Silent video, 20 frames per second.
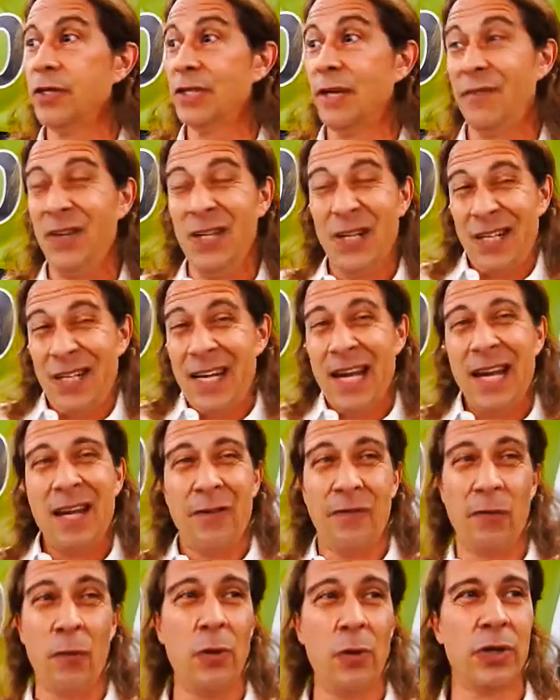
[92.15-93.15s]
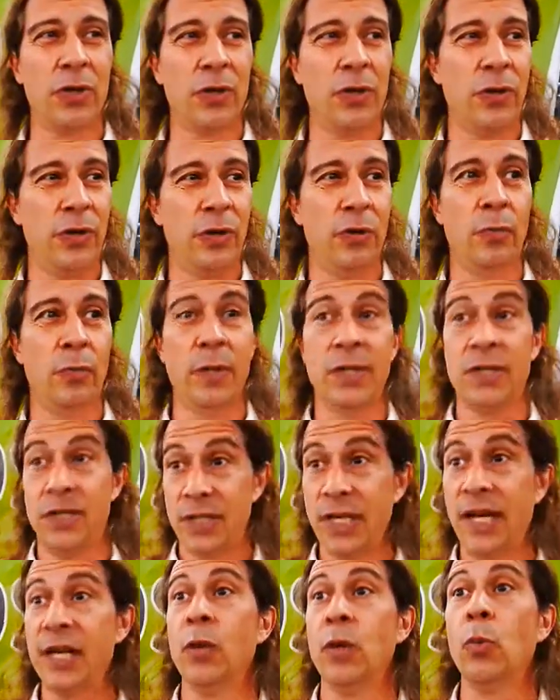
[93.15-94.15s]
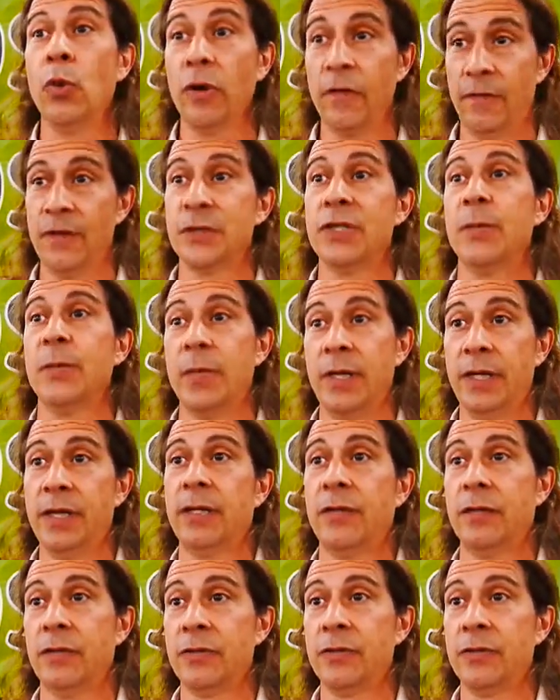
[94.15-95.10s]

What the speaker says: and if you can't afford to start your own business, how do you work for somebody else?